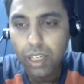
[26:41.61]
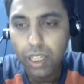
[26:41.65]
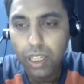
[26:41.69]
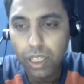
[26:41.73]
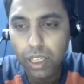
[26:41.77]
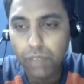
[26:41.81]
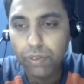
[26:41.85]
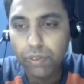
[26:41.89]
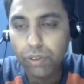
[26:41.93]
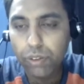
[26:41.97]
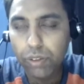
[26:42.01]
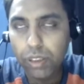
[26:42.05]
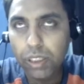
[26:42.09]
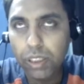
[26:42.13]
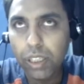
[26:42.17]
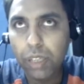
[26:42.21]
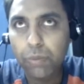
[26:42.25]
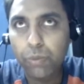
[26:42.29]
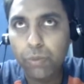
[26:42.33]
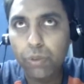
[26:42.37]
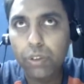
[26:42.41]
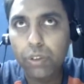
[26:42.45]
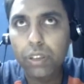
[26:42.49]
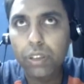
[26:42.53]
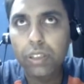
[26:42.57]
If you see that
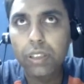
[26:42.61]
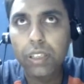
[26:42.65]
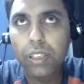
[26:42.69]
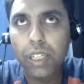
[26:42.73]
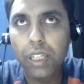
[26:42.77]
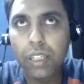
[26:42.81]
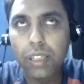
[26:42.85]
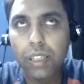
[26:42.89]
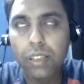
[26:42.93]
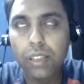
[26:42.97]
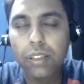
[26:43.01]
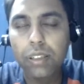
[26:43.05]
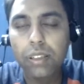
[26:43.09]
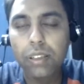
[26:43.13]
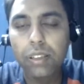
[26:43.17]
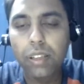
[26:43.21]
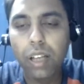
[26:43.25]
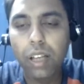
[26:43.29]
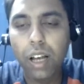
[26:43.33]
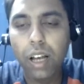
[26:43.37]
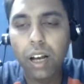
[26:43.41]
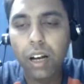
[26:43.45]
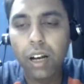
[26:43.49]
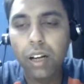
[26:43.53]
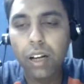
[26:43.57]
most sentences
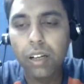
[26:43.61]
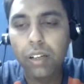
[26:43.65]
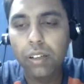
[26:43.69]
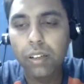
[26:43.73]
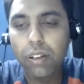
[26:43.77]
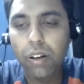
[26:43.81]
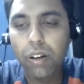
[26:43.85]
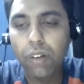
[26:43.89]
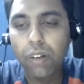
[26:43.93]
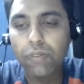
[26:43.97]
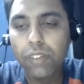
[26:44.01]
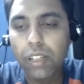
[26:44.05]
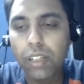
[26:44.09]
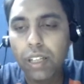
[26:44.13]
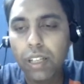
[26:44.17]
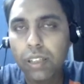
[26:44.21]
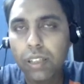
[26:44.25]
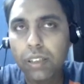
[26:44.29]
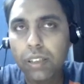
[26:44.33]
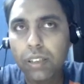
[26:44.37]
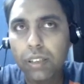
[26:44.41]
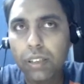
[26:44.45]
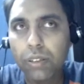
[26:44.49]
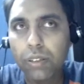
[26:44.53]
are of the length,